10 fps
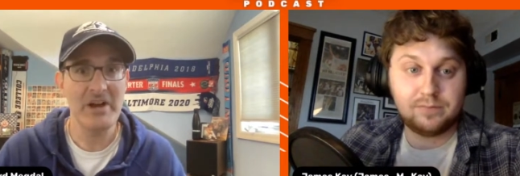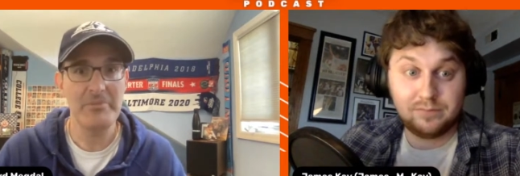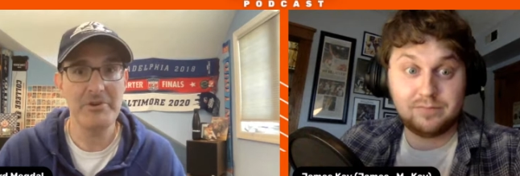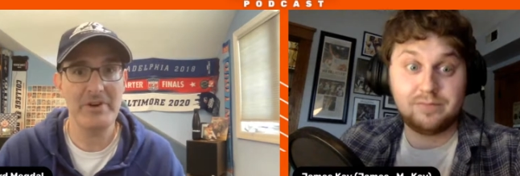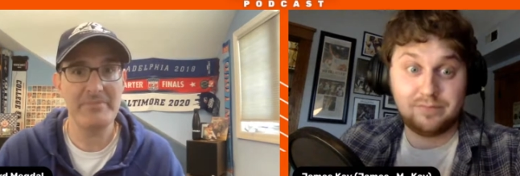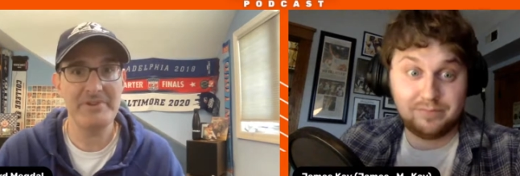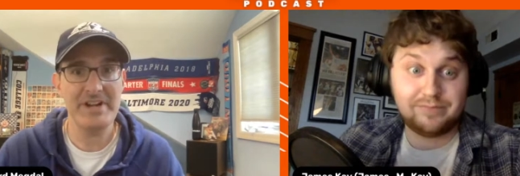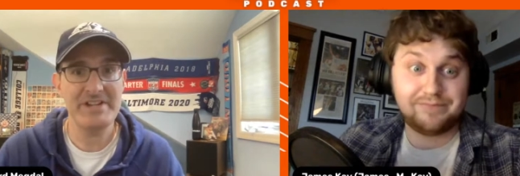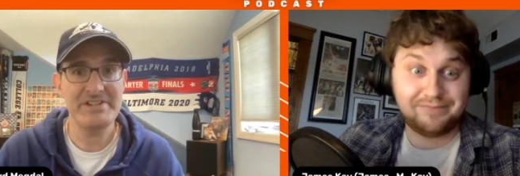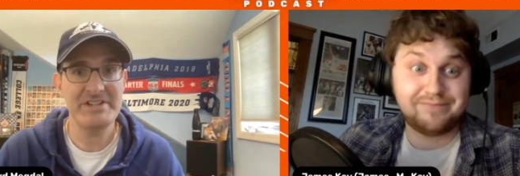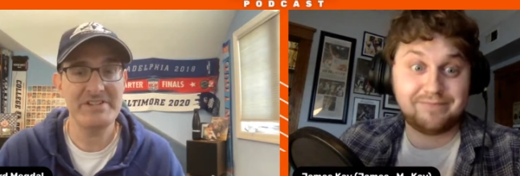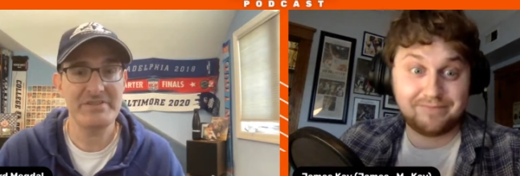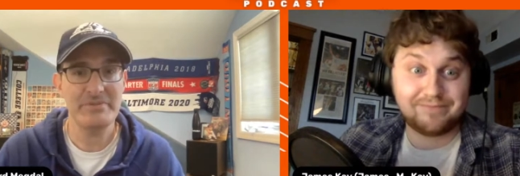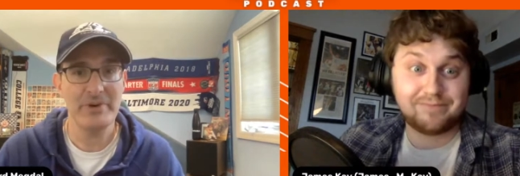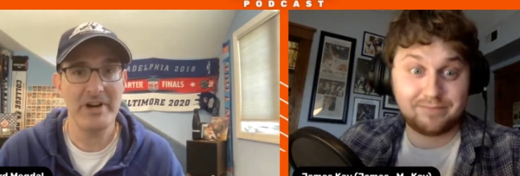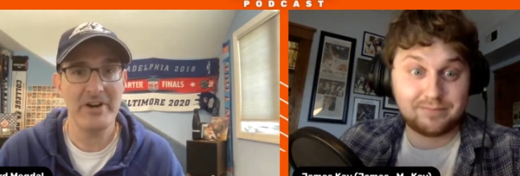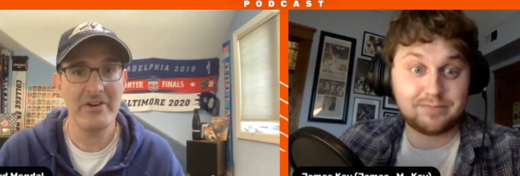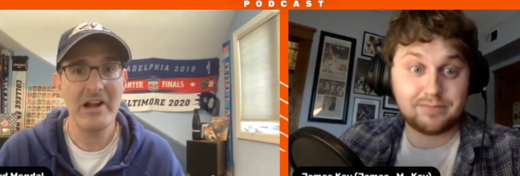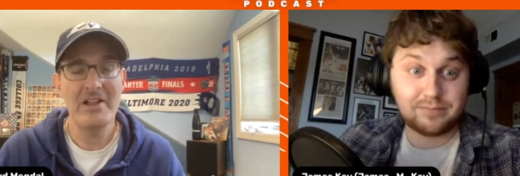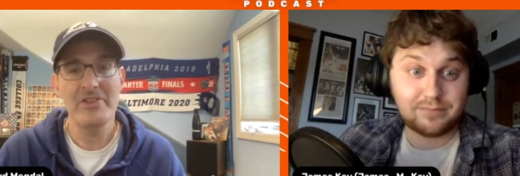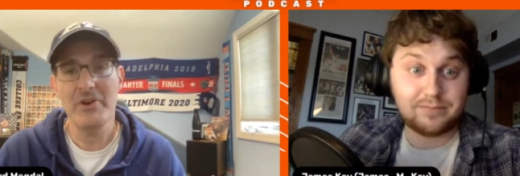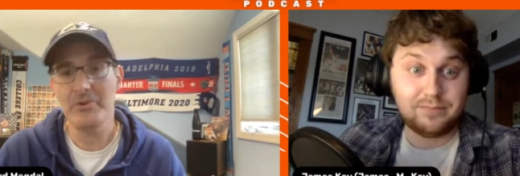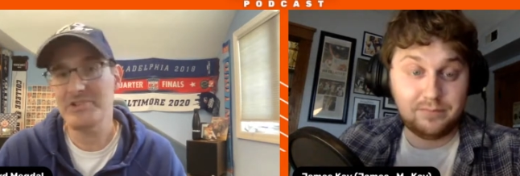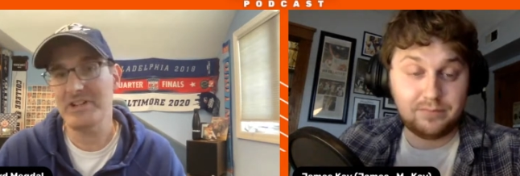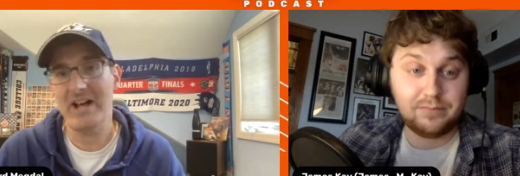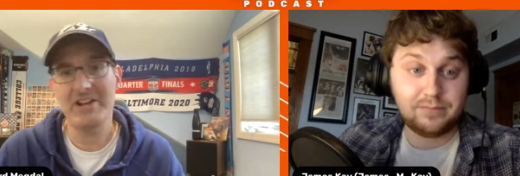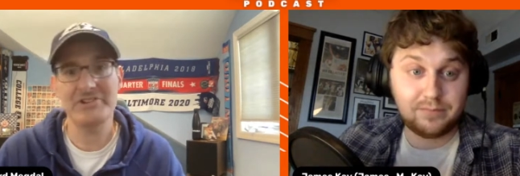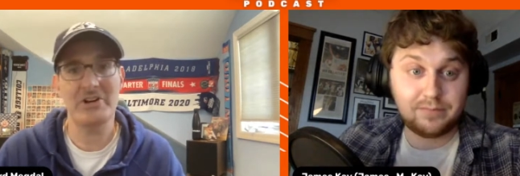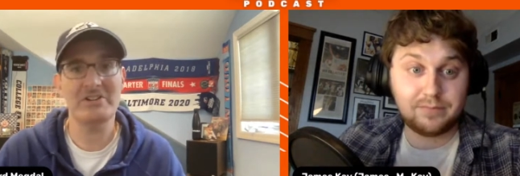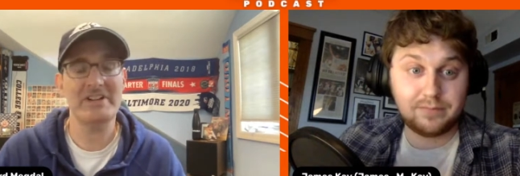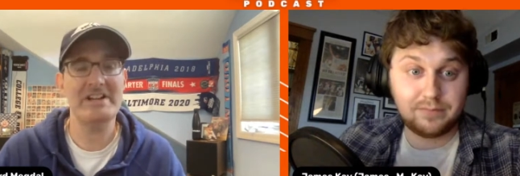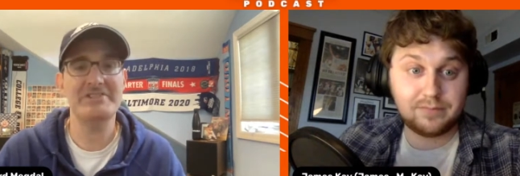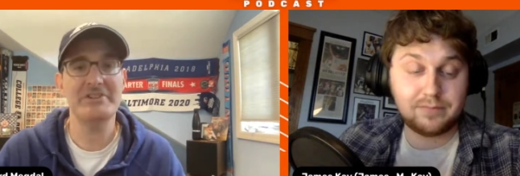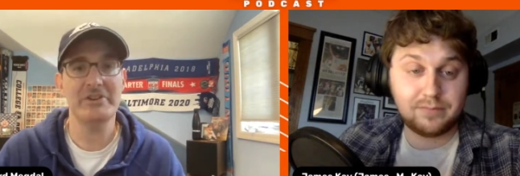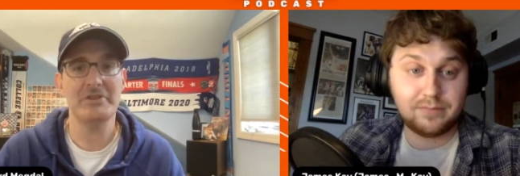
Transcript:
Speaker 1: WNBA season, where there was a lot of talk last year.